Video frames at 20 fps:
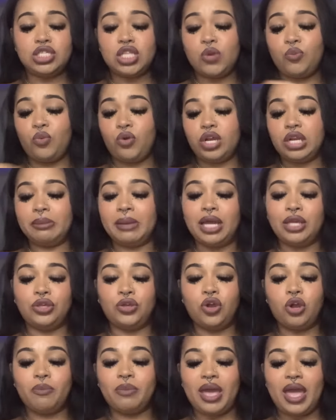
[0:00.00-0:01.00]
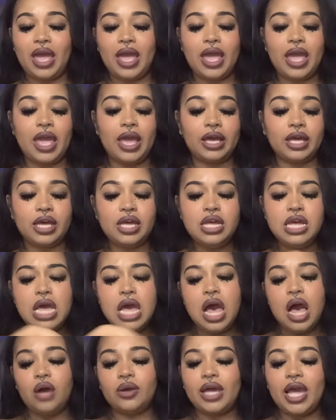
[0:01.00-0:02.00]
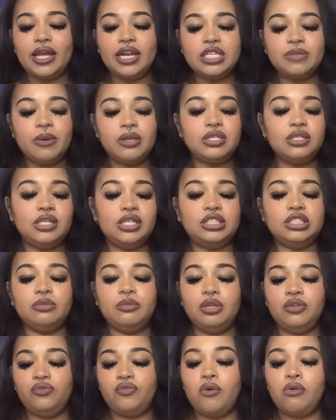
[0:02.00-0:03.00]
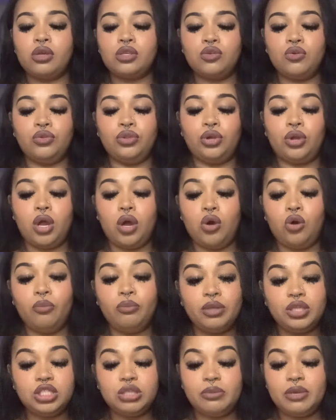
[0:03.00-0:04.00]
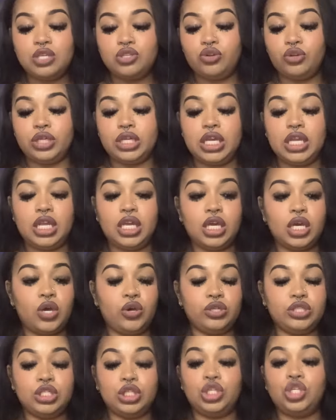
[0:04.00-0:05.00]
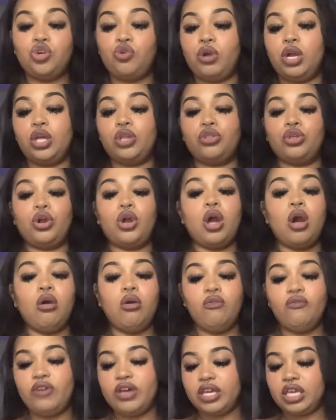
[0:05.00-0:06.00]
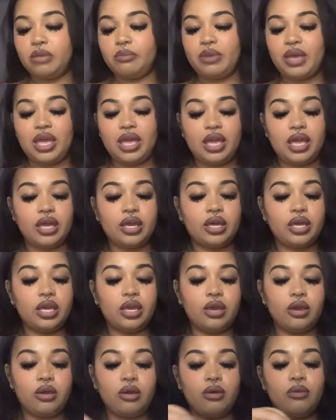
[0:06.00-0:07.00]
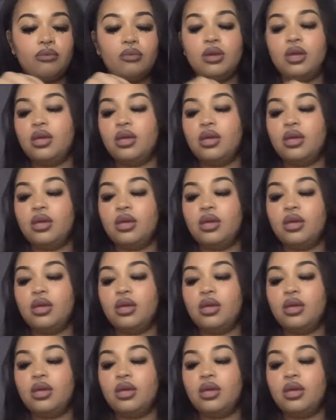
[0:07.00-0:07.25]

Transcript: They're worried about your bag, okay? This person needs to be focused on their own Benjamins or getting or securing their own fucking bag here.